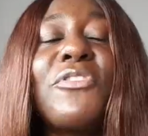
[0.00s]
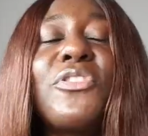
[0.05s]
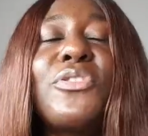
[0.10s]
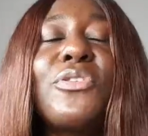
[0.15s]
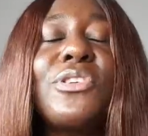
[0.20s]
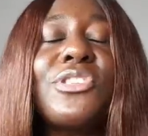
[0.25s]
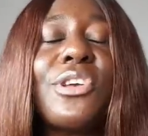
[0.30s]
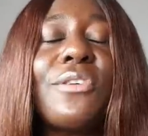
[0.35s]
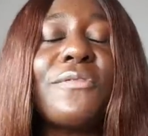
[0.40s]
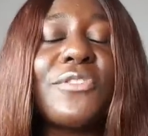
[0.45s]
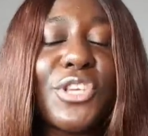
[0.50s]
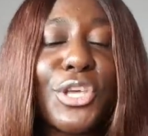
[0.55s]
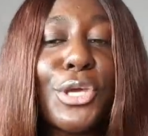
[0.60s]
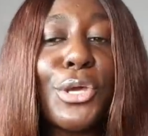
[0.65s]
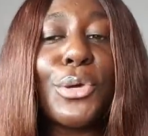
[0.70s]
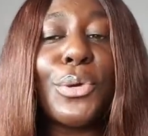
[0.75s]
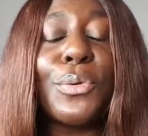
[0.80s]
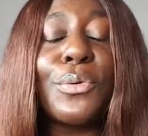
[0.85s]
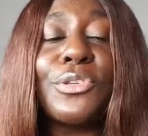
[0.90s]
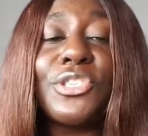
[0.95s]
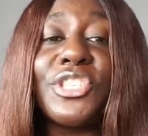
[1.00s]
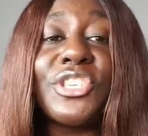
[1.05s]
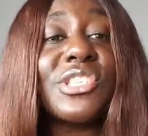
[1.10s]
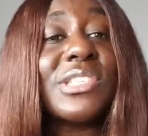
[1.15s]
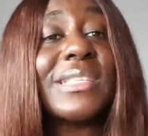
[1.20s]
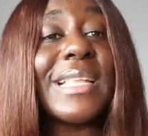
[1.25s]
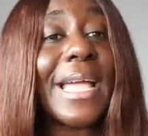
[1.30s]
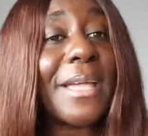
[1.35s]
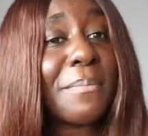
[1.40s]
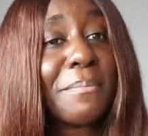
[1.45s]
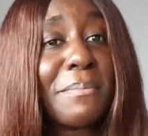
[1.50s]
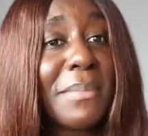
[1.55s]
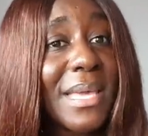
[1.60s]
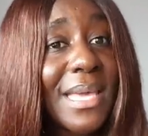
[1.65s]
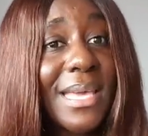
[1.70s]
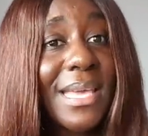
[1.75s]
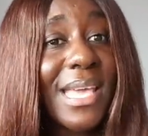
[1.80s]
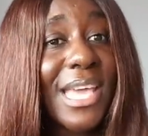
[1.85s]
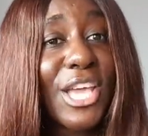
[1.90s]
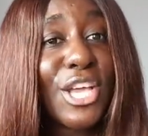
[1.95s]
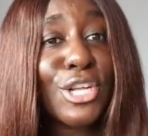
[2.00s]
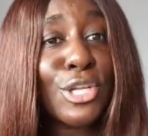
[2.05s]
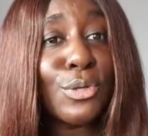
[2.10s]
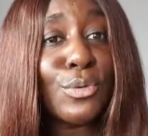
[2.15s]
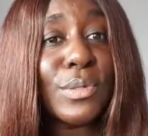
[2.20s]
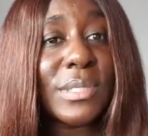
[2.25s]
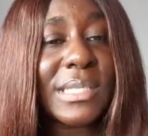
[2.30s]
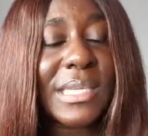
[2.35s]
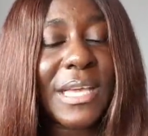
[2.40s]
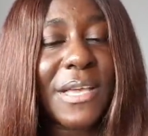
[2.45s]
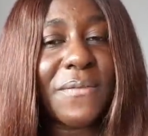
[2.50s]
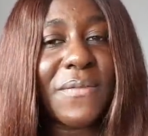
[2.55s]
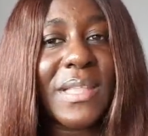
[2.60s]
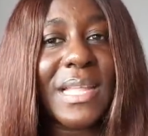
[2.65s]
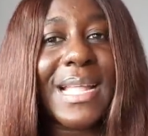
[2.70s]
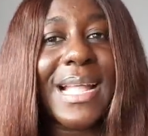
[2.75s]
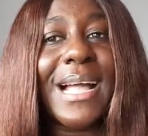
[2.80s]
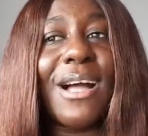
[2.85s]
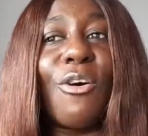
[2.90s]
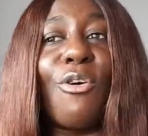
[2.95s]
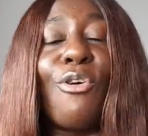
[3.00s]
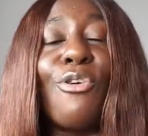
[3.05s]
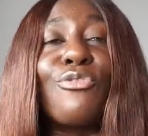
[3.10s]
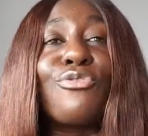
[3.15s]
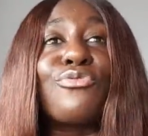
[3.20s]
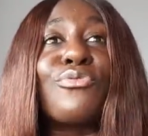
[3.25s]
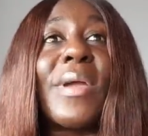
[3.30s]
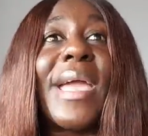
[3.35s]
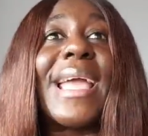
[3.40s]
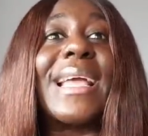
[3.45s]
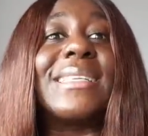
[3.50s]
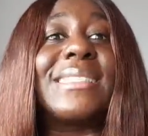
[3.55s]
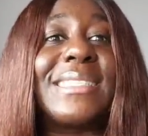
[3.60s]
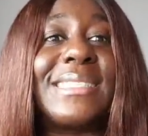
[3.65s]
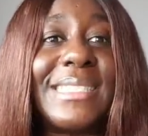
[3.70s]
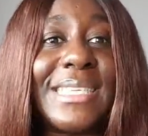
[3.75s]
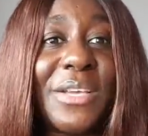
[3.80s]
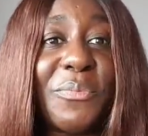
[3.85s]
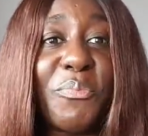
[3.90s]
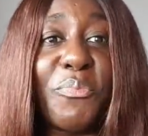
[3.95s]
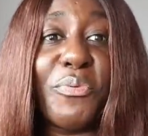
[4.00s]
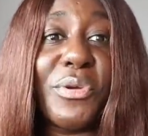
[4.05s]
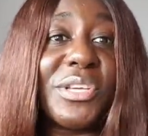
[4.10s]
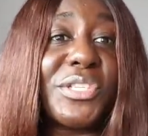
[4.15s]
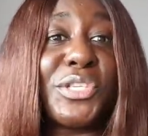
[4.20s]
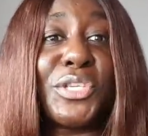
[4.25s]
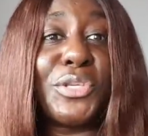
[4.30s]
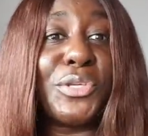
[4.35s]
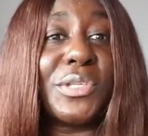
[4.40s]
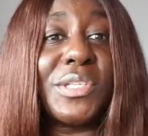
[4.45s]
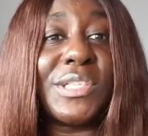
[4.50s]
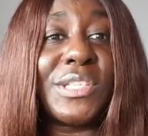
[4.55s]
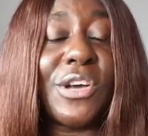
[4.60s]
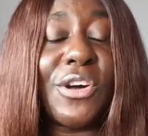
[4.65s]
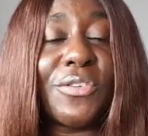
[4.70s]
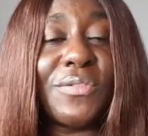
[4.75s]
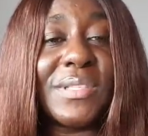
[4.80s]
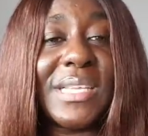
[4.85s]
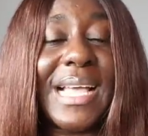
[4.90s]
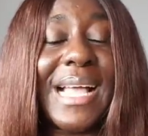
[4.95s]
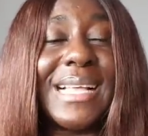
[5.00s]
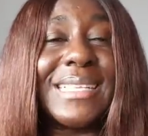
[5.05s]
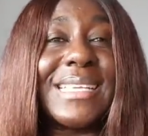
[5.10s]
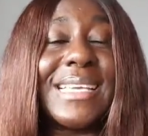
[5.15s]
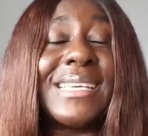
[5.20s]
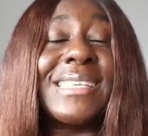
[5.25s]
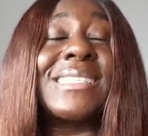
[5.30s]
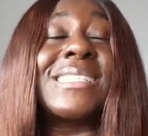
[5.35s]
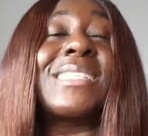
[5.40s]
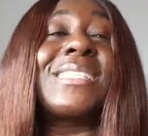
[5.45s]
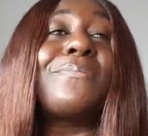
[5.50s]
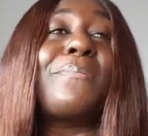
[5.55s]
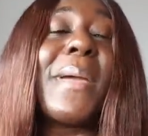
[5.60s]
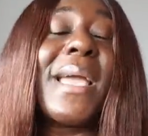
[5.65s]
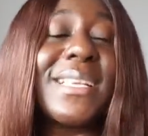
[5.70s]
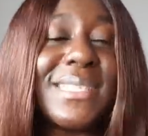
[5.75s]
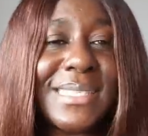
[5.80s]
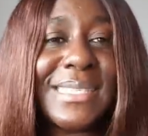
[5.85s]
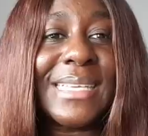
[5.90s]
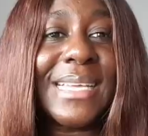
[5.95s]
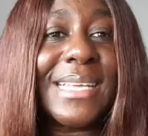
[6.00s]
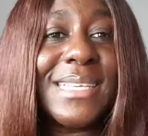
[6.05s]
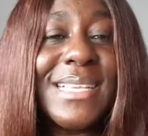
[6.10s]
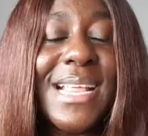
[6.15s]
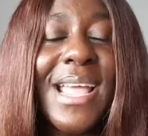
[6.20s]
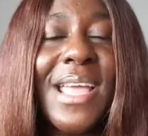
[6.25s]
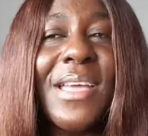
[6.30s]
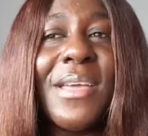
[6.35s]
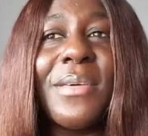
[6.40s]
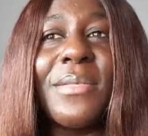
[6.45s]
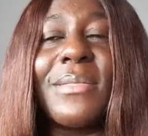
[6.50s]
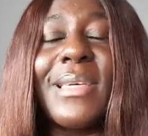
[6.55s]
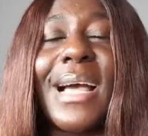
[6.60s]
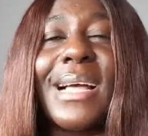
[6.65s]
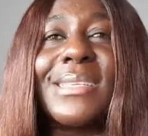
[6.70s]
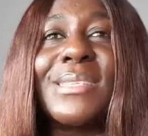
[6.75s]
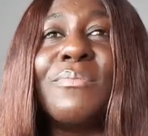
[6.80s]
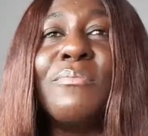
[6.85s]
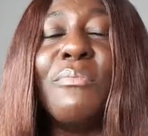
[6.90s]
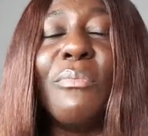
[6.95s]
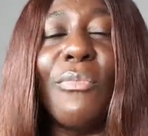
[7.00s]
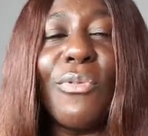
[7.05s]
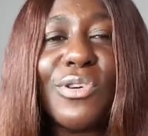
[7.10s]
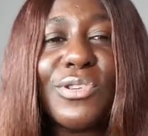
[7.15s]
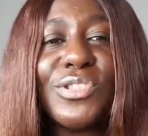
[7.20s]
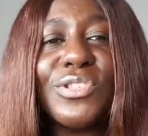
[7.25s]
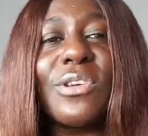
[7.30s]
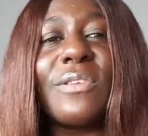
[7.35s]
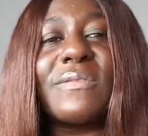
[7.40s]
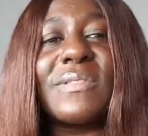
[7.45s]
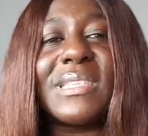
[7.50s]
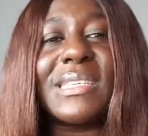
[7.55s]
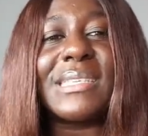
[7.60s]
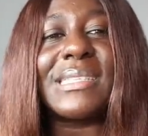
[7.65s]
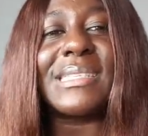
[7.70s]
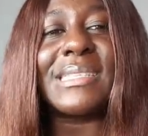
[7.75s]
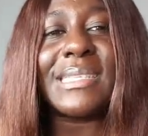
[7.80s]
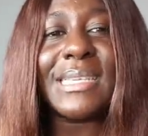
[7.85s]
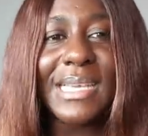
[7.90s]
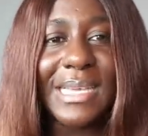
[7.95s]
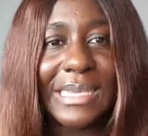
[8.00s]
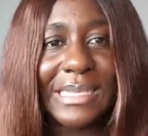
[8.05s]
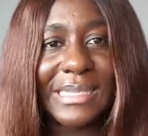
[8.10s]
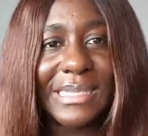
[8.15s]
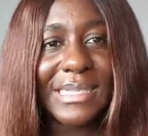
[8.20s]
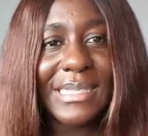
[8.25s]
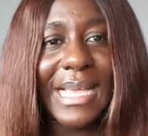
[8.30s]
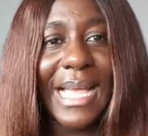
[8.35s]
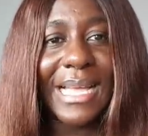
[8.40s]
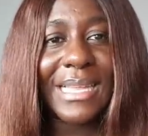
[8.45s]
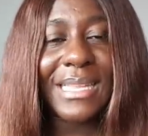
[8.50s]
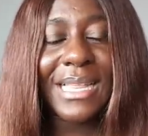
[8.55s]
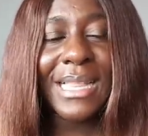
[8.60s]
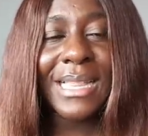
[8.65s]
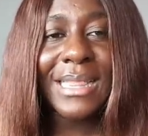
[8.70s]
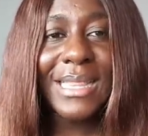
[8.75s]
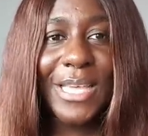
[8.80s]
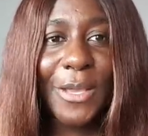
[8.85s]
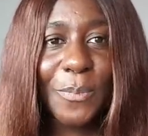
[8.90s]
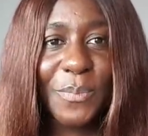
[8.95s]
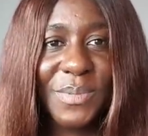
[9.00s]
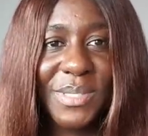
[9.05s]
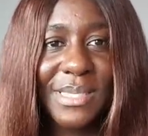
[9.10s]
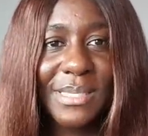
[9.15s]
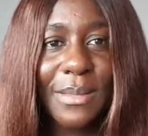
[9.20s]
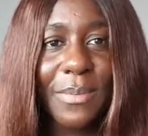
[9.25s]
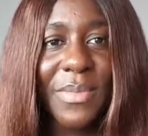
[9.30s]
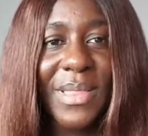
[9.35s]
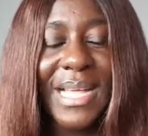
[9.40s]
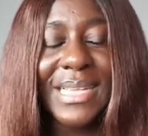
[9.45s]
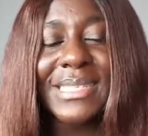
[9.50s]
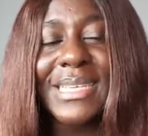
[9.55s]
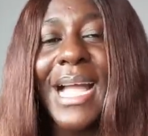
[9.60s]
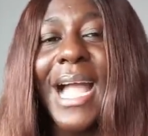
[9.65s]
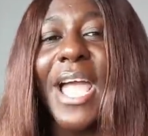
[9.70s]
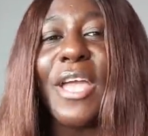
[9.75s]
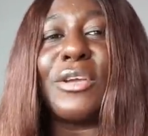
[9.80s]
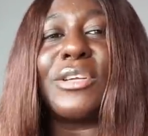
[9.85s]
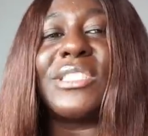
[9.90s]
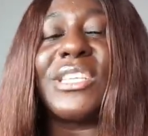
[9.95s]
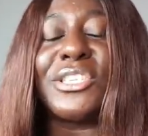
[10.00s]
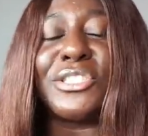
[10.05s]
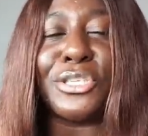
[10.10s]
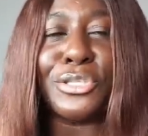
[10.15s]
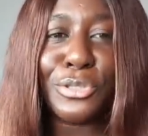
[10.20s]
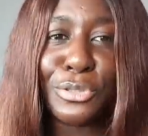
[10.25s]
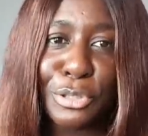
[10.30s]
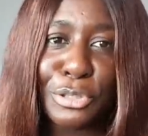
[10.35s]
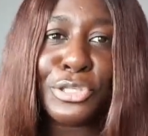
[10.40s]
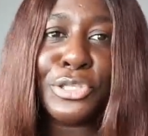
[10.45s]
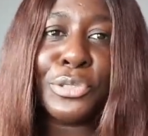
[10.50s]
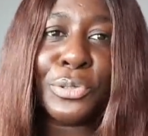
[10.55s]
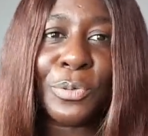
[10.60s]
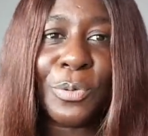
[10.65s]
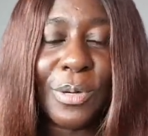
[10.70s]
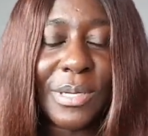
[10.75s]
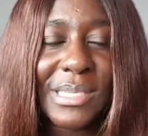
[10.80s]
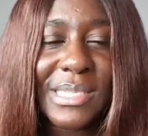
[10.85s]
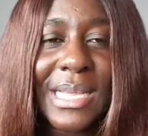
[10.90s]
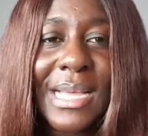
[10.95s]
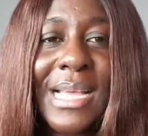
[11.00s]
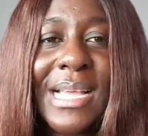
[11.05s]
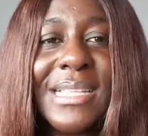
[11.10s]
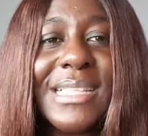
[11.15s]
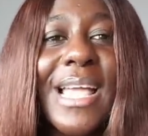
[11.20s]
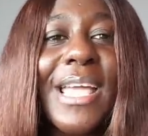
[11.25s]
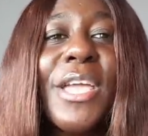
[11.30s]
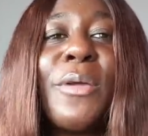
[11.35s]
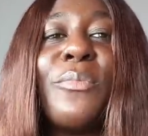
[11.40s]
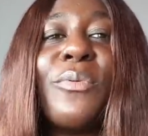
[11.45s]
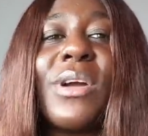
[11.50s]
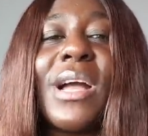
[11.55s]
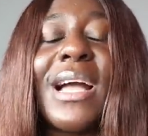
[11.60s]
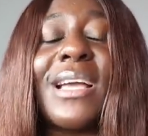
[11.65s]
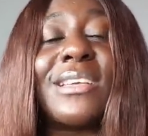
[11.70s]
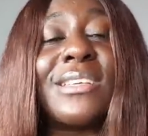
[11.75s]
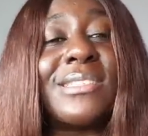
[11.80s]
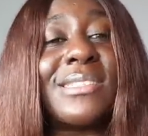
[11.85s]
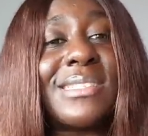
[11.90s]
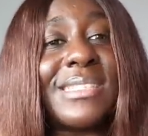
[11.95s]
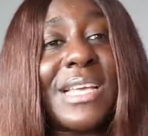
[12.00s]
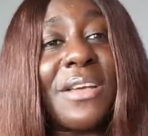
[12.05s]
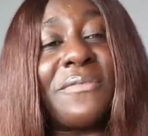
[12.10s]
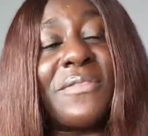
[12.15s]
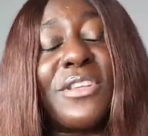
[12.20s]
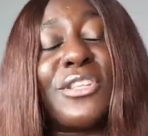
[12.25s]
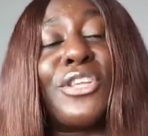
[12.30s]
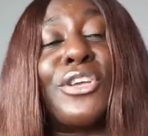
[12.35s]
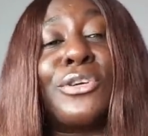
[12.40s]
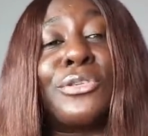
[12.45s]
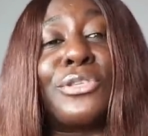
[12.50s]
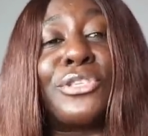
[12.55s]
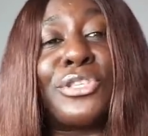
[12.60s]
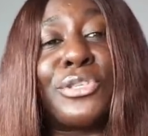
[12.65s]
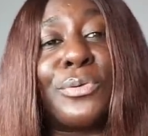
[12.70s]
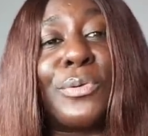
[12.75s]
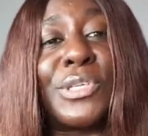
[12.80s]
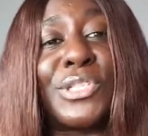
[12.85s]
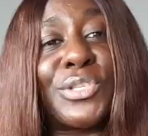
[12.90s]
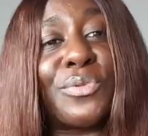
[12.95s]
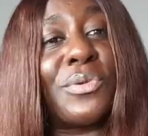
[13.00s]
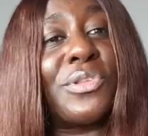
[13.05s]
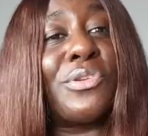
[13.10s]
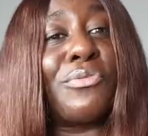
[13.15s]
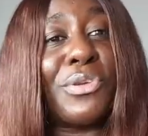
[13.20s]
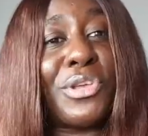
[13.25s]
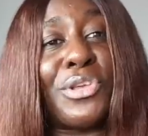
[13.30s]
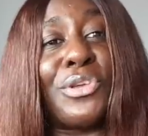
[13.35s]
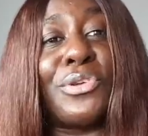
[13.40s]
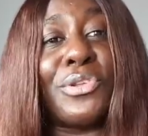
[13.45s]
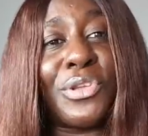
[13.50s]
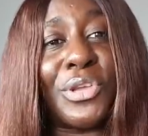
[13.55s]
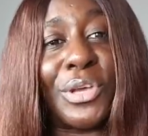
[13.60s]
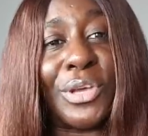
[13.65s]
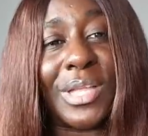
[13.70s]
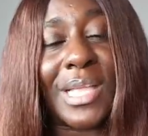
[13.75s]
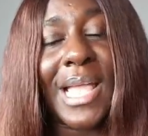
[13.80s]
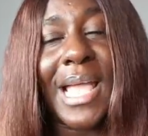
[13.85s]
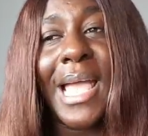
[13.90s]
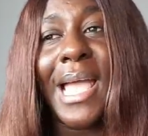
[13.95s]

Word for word: For those of you, just like me inclusive, that are already bracing yourselves and expecting that most of the scenes and clips that Kayode did not show us, that Ebuka is definitely going to show us during the reunion.